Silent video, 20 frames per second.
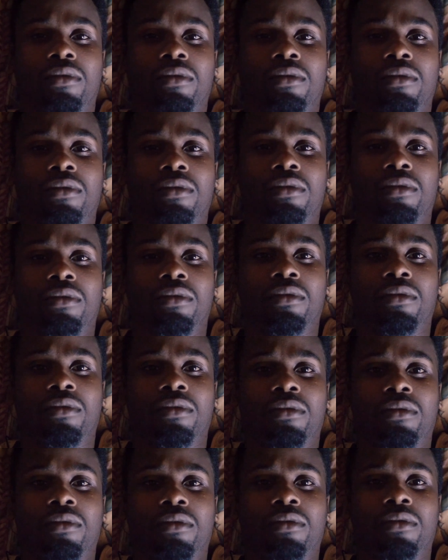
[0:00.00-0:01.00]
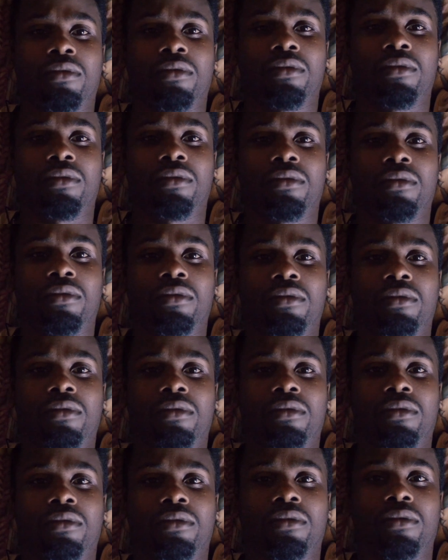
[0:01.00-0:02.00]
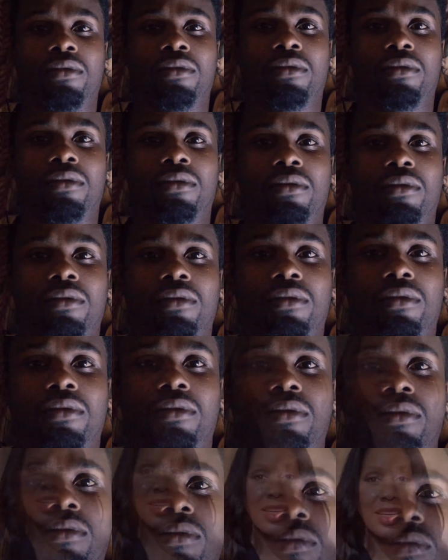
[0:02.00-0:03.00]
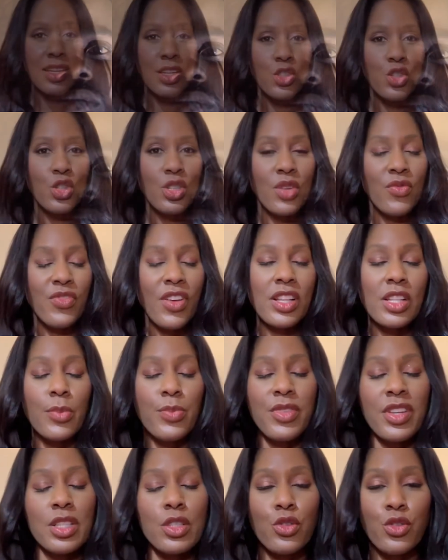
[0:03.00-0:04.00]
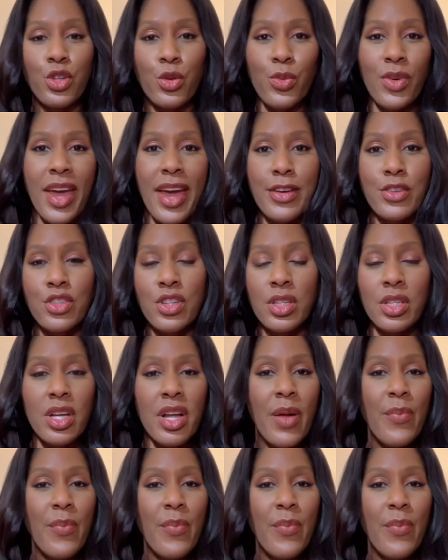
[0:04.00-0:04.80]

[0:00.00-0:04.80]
Well, because remember I told you that it can take two to six hours after eating to develop the allergic reaction.